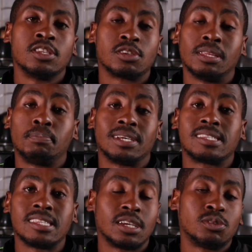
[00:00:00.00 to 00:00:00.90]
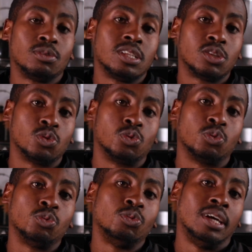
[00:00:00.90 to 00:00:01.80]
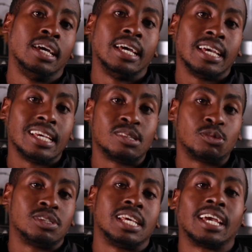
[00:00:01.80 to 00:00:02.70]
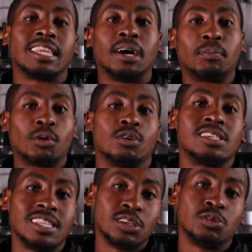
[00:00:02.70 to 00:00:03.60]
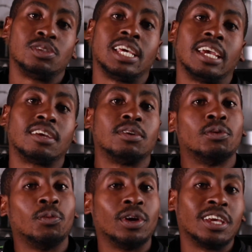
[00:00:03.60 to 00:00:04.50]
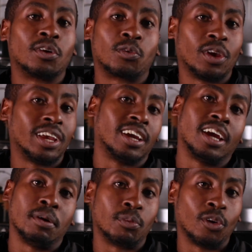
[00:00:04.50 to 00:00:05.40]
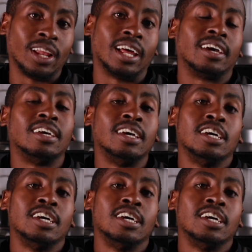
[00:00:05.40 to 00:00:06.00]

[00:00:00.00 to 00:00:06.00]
So the best thing that you need to do is to take the approach that you take when you're growing a broiler.